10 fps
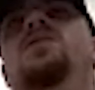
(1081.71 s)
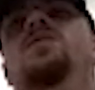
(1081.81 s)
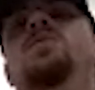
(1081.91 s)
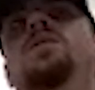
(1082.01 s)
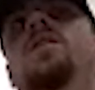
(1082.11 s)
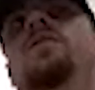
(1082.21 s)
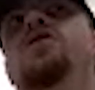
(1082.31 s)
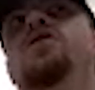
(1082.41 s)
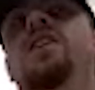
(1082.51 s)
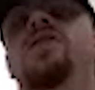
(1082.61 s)
a little bit of a
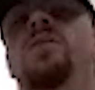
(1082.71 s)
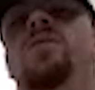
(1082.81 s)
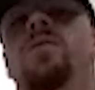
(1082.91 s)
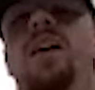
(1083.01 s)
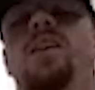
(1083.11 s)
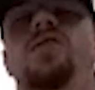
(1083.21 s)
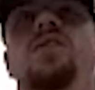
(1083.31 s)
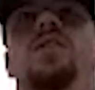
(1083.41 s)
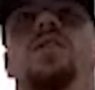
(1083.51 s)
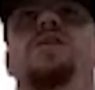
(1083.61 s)
change up from last
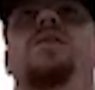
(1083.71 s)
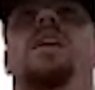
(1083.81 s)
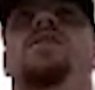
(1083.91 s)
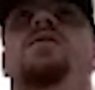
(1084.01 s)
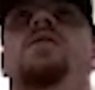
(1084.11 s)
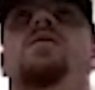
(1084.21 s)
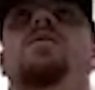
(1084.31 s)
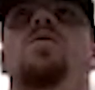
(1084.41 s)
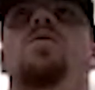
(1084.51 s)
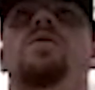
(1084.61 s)
year. You know, last year they were
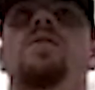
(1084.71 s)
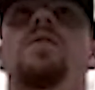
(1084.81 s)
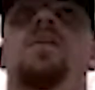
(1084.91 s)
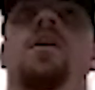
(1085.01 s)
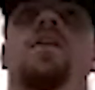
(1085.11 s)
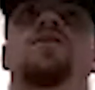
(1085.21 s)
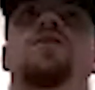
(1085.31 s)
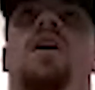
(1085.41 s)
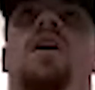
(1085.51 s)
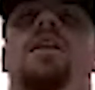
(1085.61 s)
more of a two
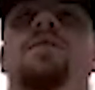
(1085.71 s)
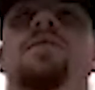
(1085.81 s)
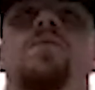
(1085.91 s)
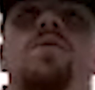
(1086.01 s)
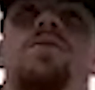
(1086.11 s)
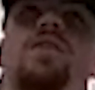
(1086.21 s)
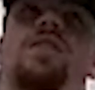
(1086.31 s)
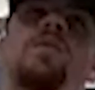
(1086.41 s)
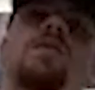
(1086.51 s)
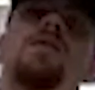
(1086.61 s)
high cover four team
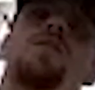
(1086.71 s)
with